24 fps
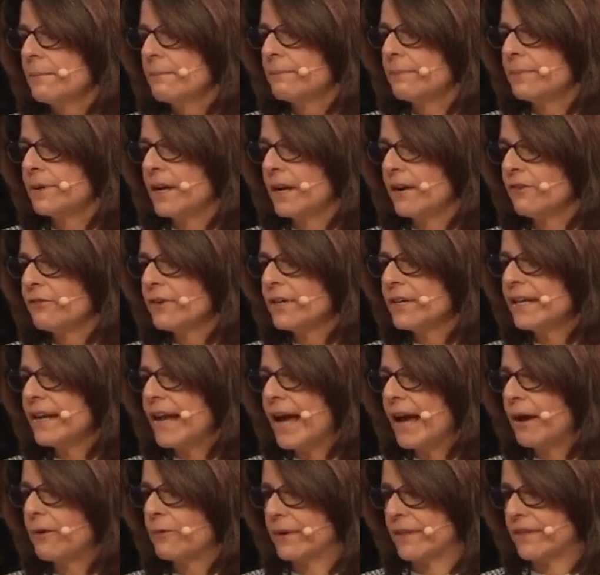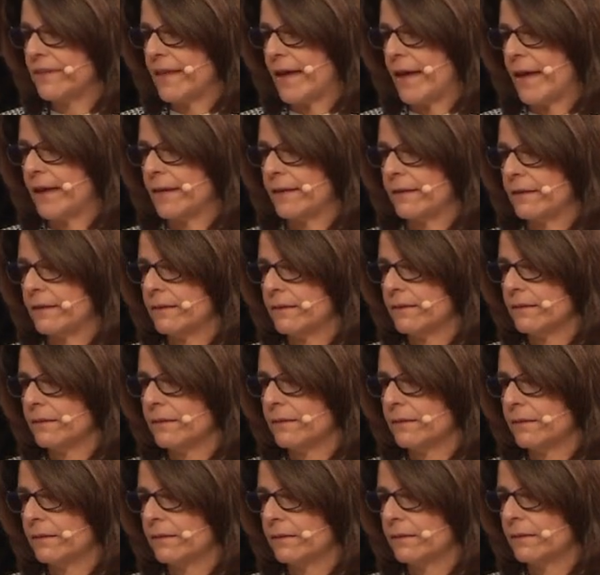But every now and then,
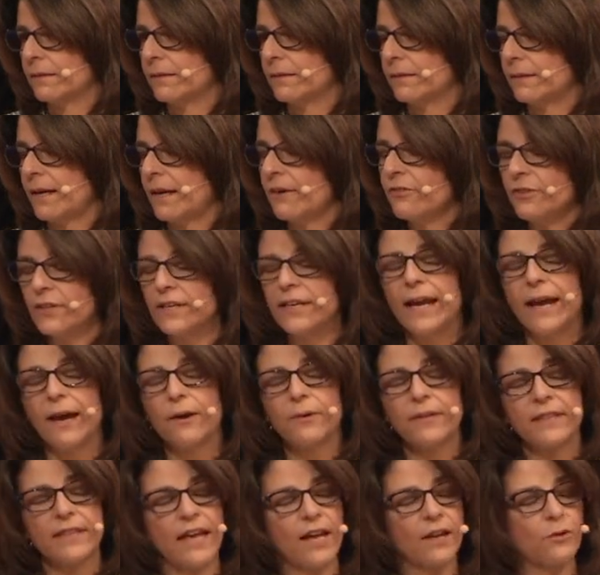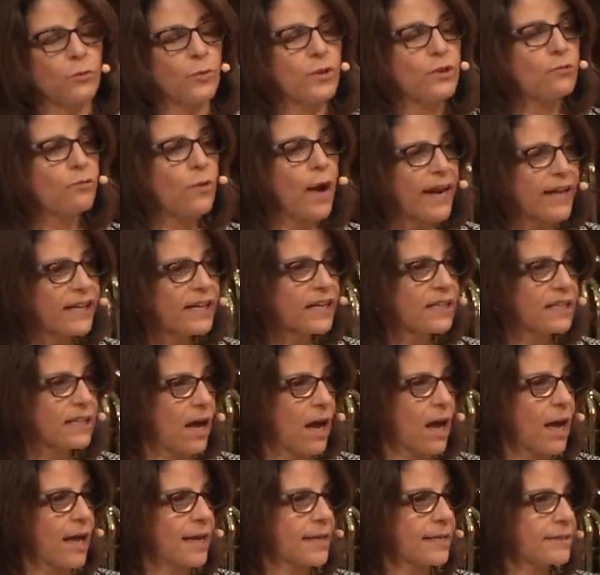every now and then, we
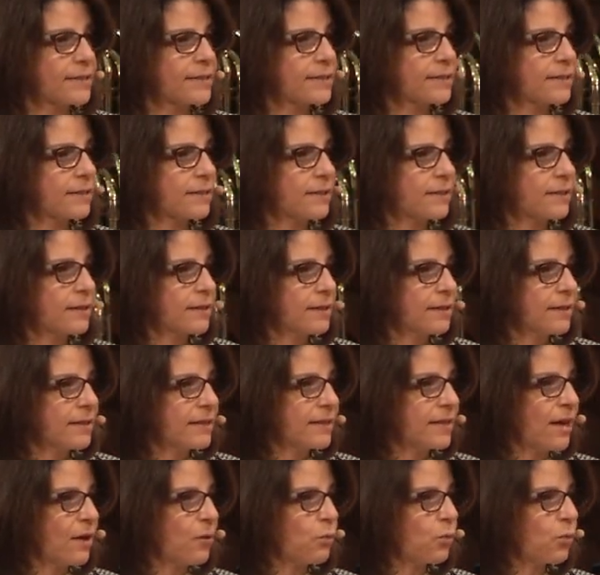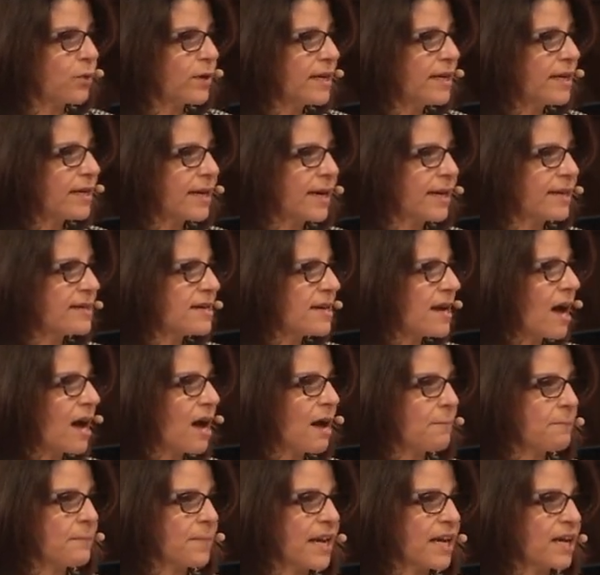recognize that we
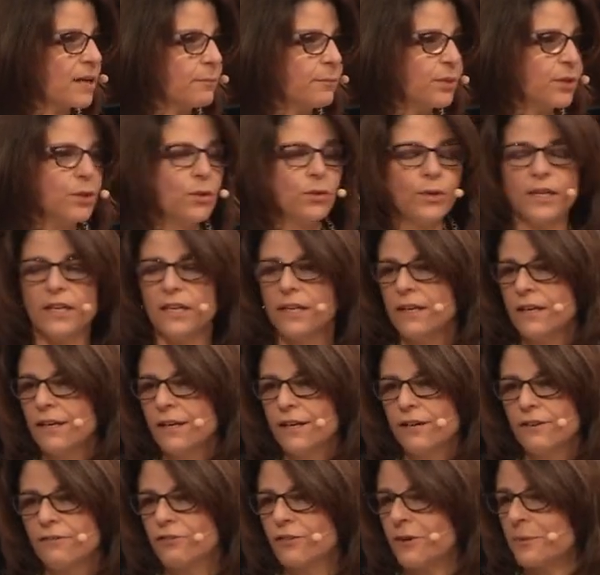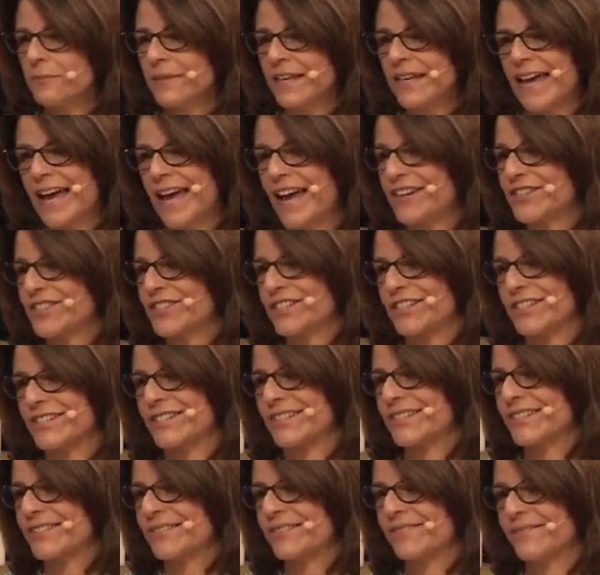cannot make beauty from the
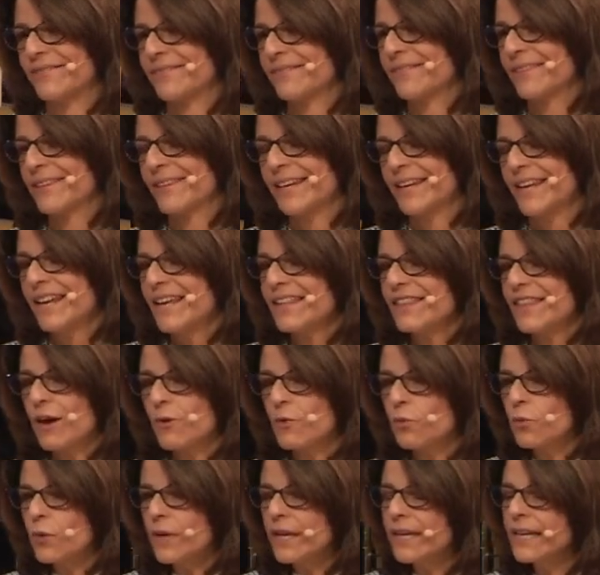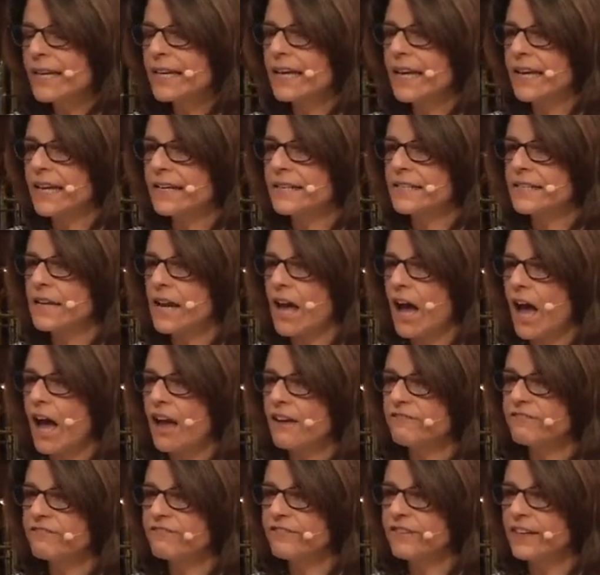ashes, that we
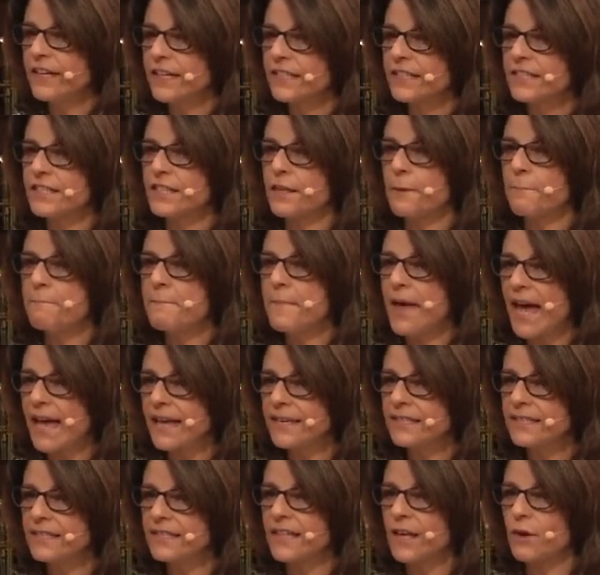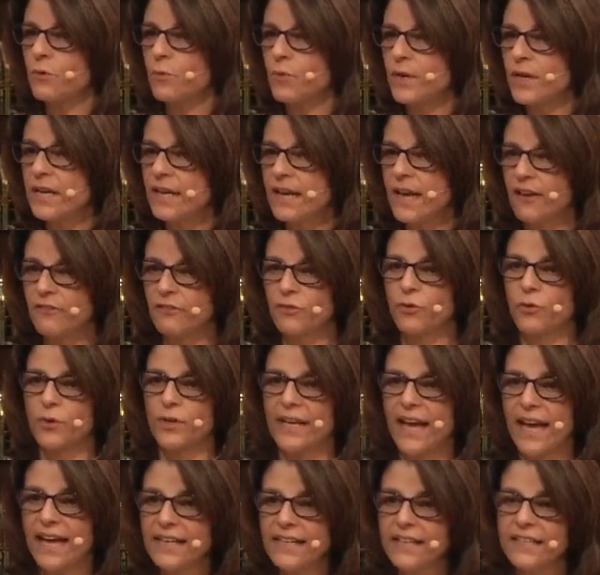cannot fix the mess that we have
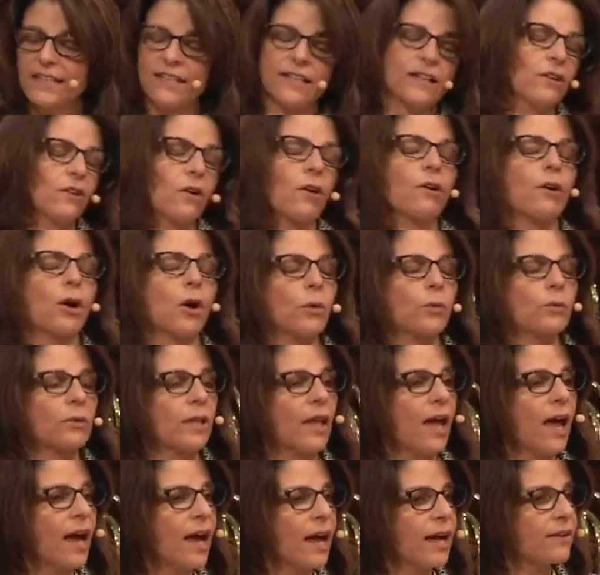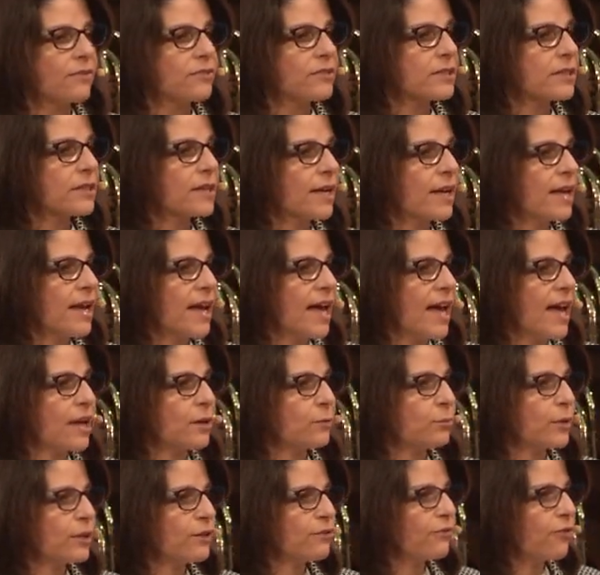created in our own lives,
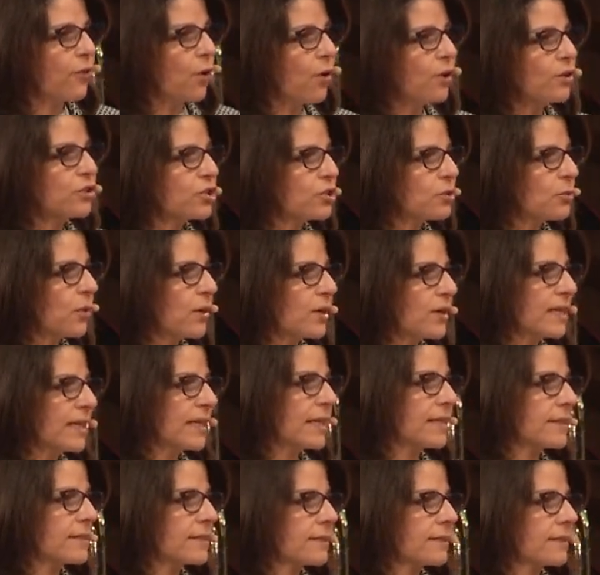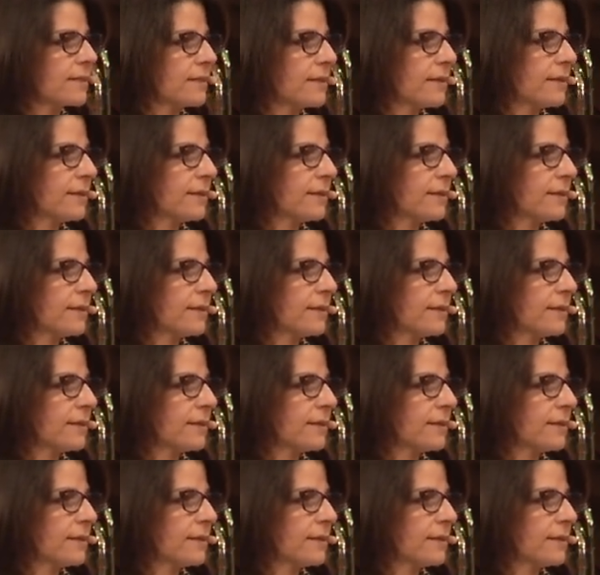and we fall to our knees